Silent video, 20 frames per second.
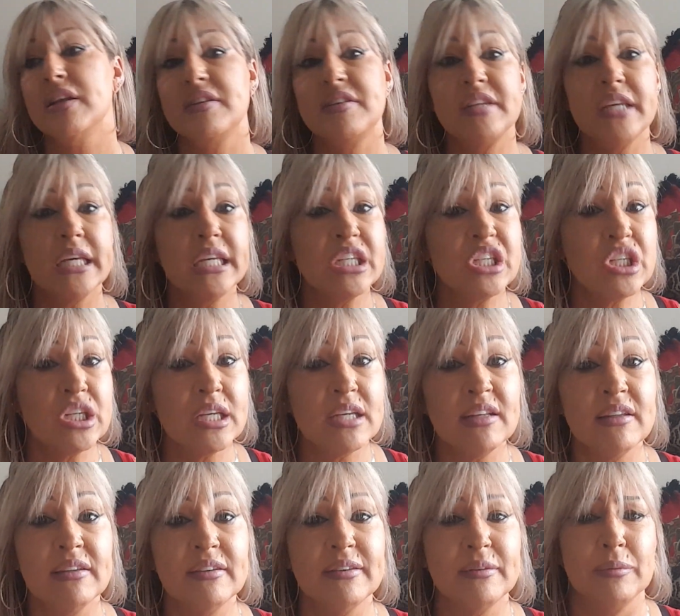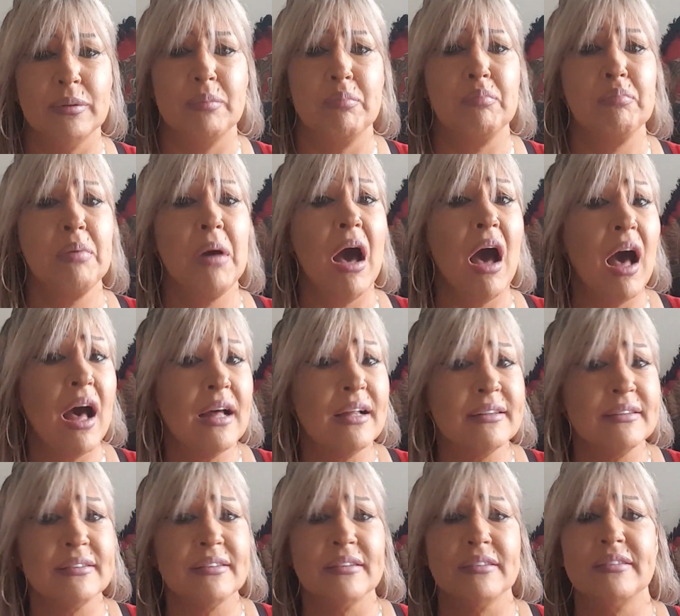dishes,
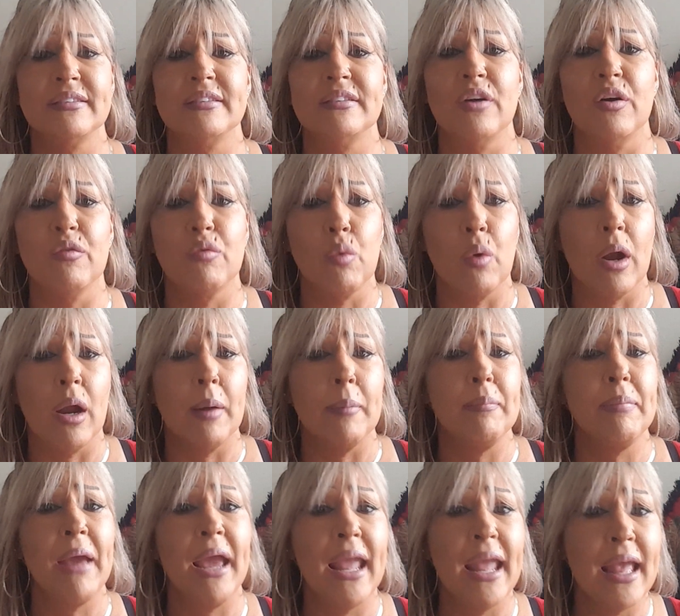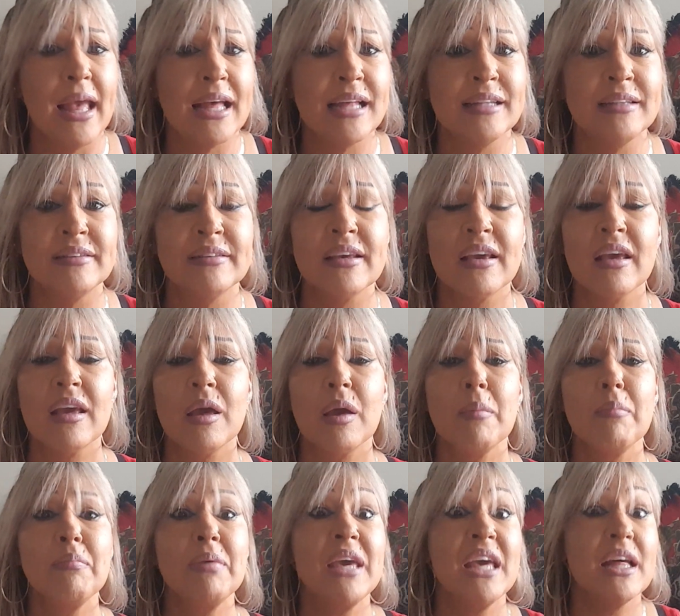pots, silverware, pans,
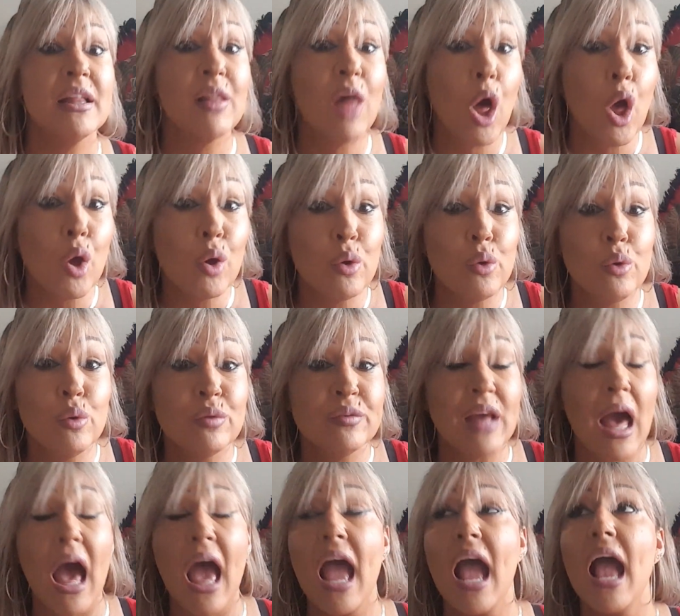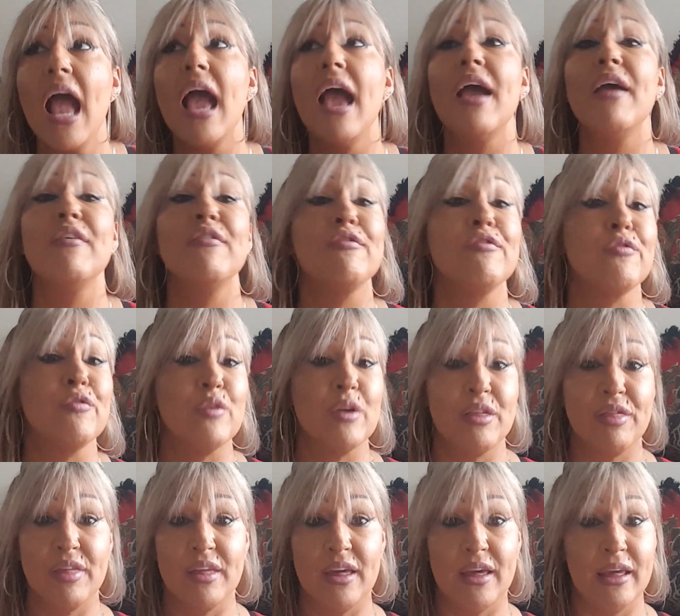pillows,
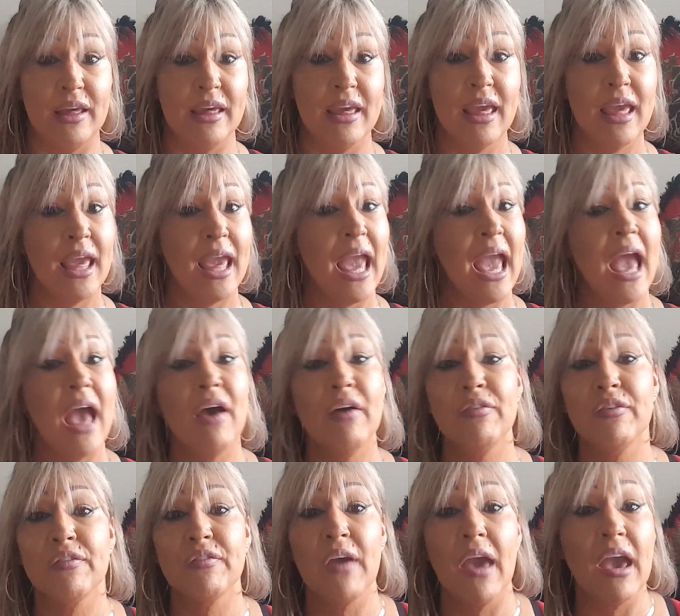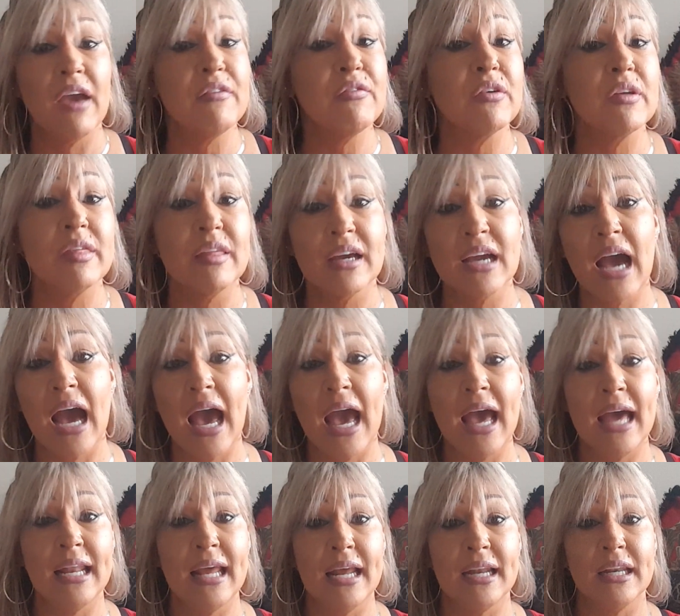everything. Half of everything I
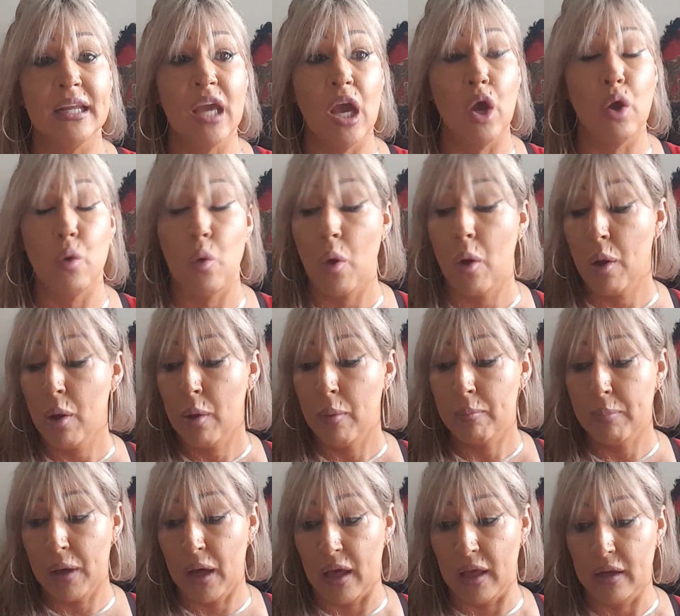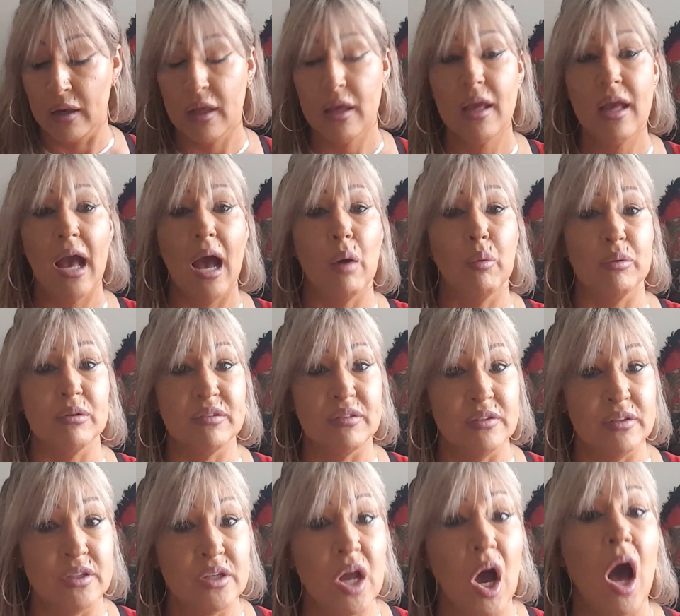had to go. But I was
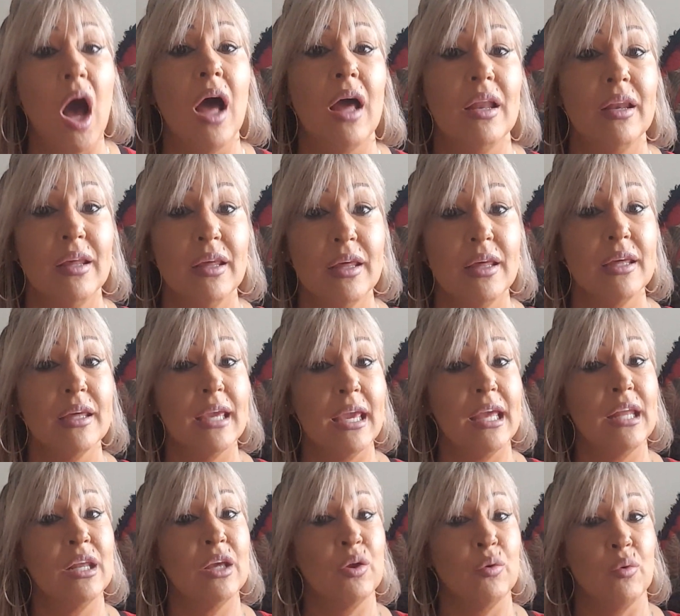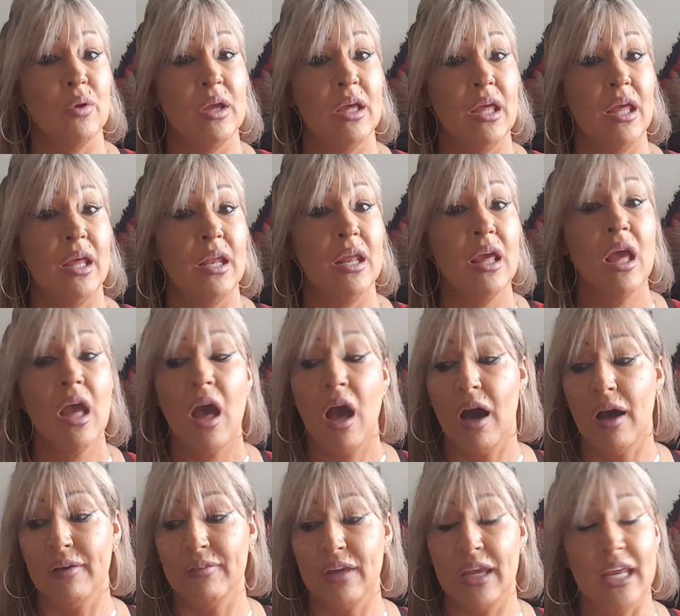not getting rid
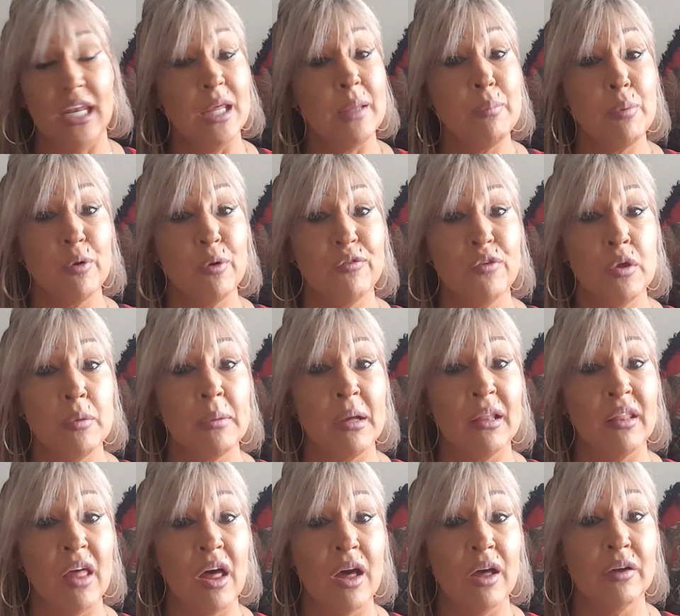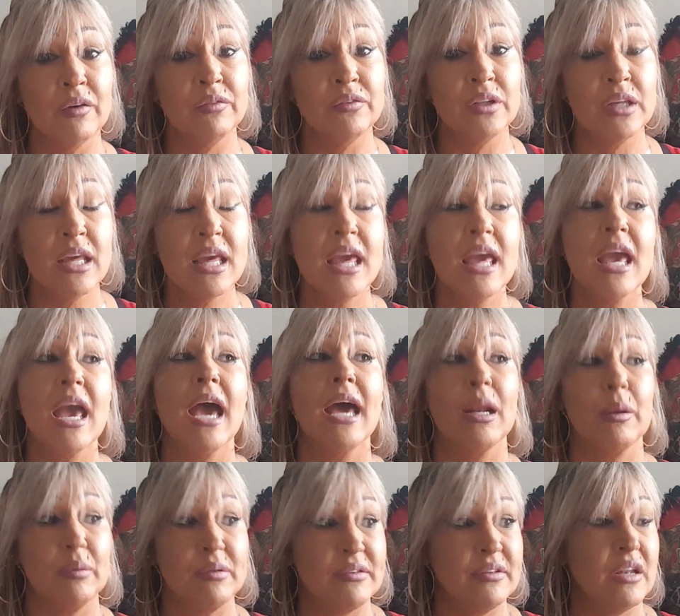of any perfume I loved, and
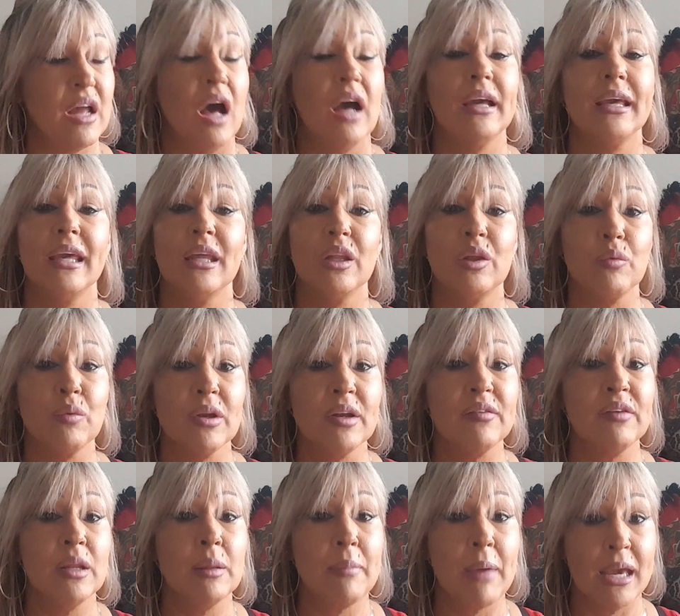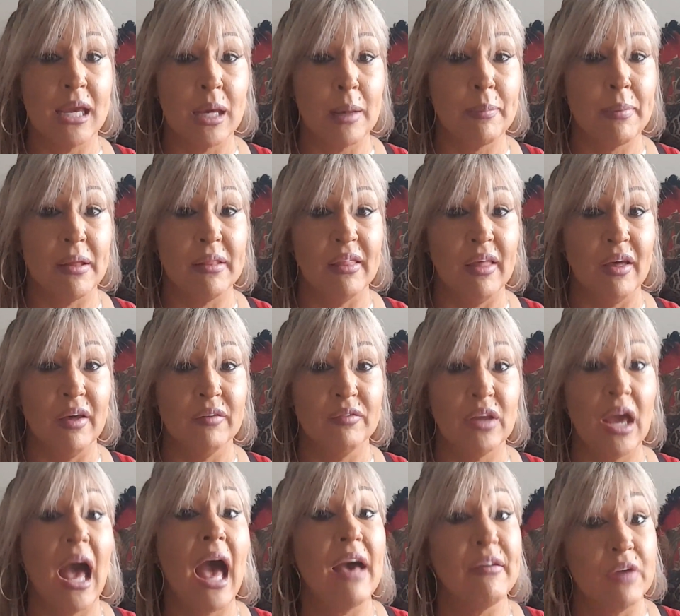I was not getting rid of any makeup I loved.
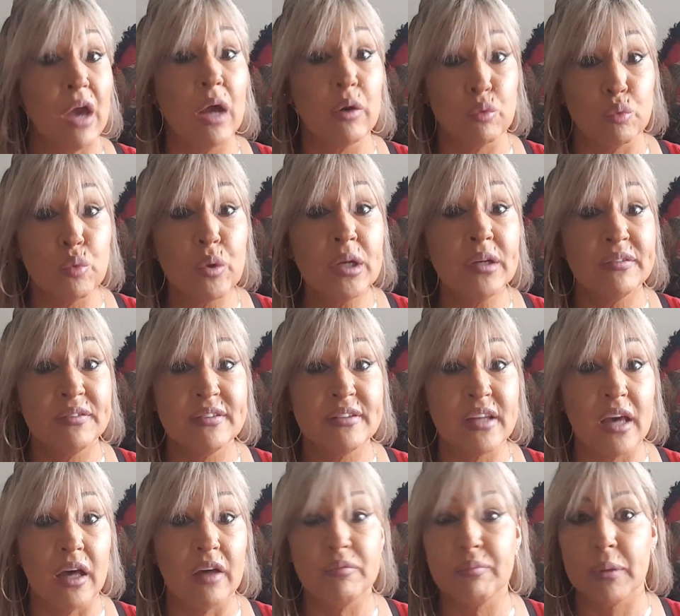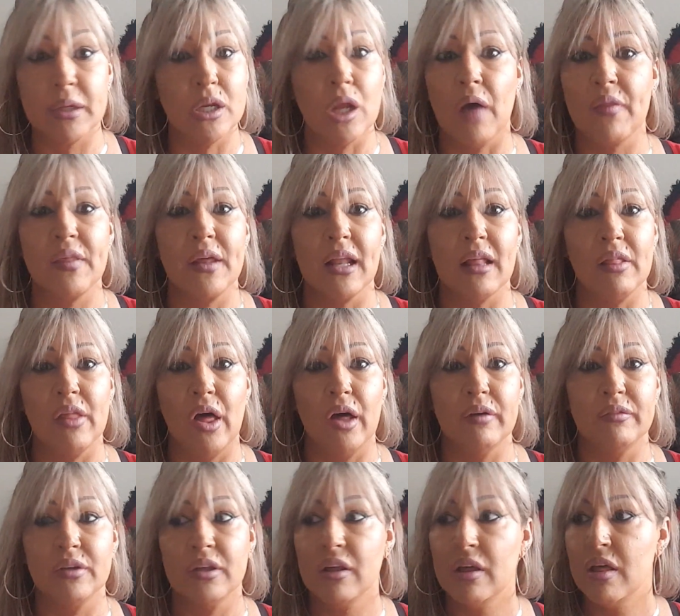I have gotten rid of stuff, but not that I
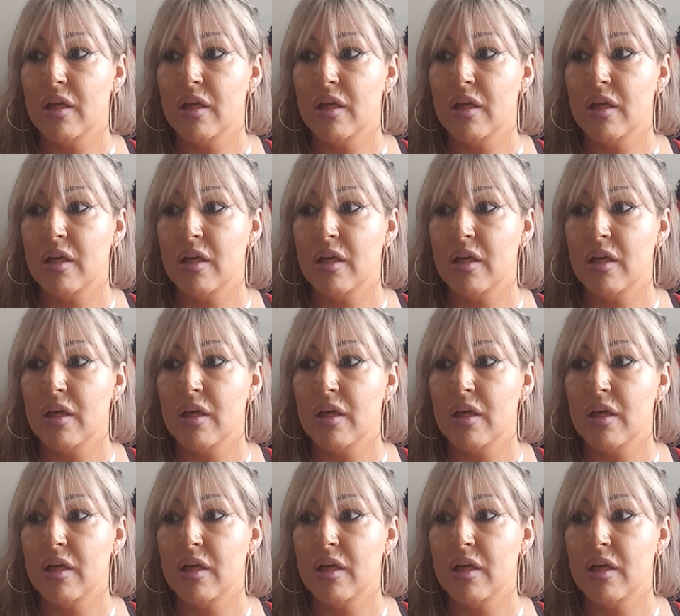loved.